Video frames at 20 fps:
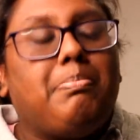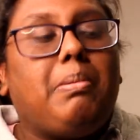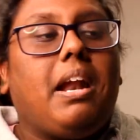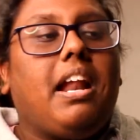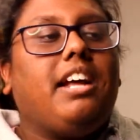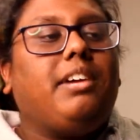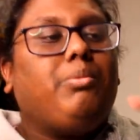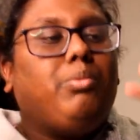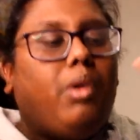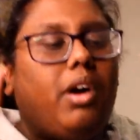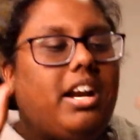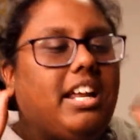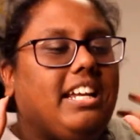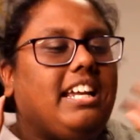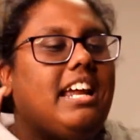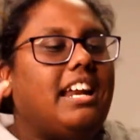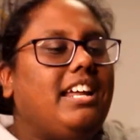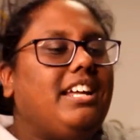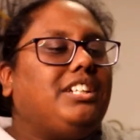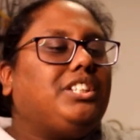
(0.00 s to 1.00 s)
But I want to
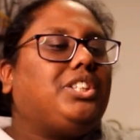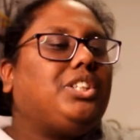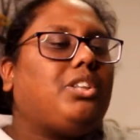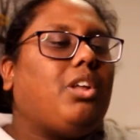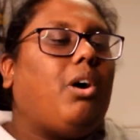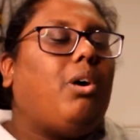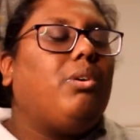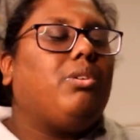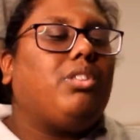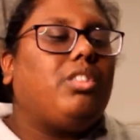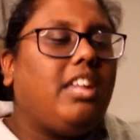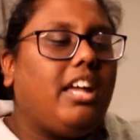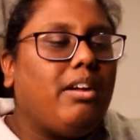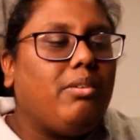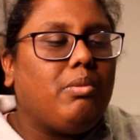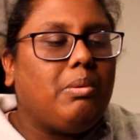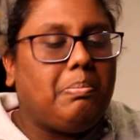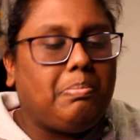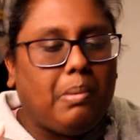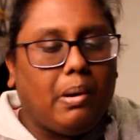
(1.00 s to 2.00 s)
get into the whole
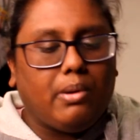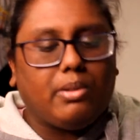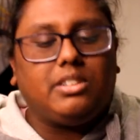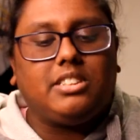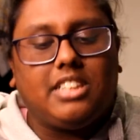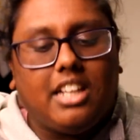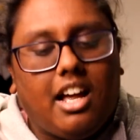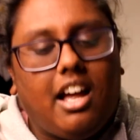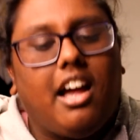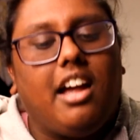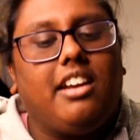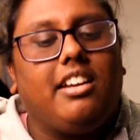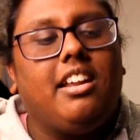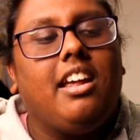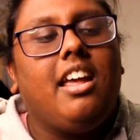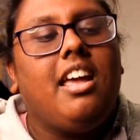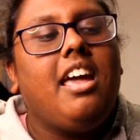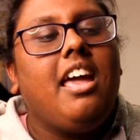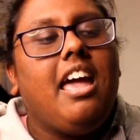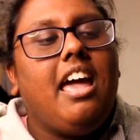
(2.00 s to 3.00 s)
thing with Bo-Katan
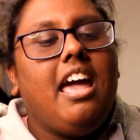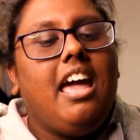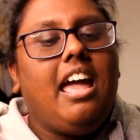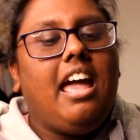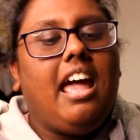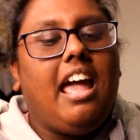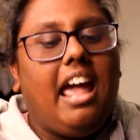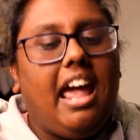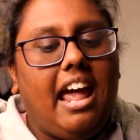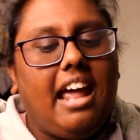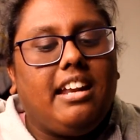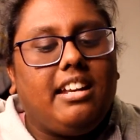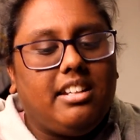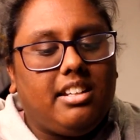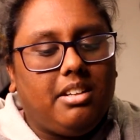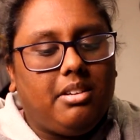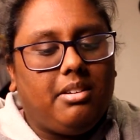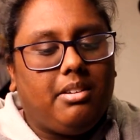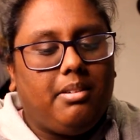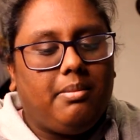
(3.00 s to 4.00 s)

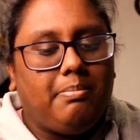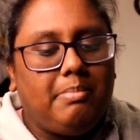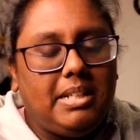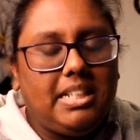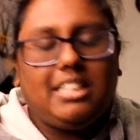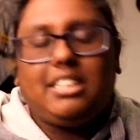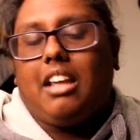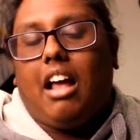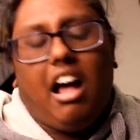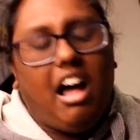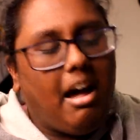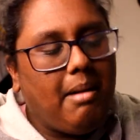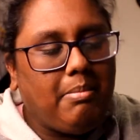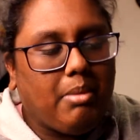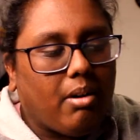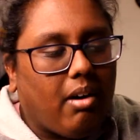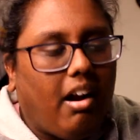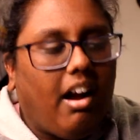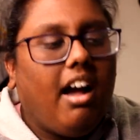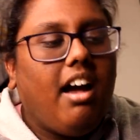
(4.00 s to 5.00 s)
and Miss
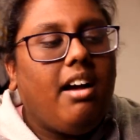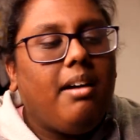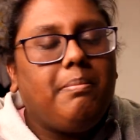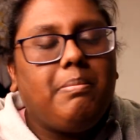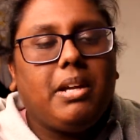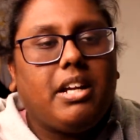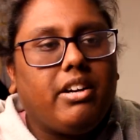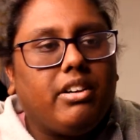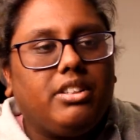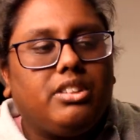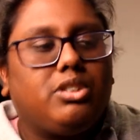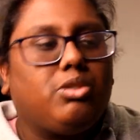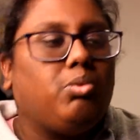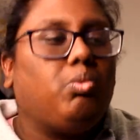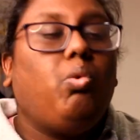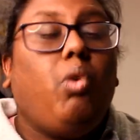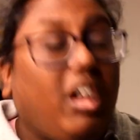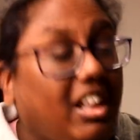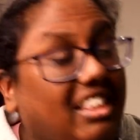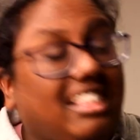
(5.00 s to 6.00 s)
Armora because
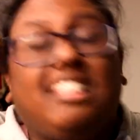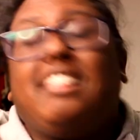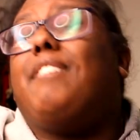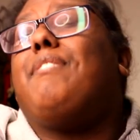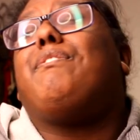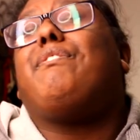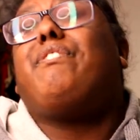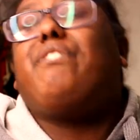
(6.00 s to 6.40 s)
what the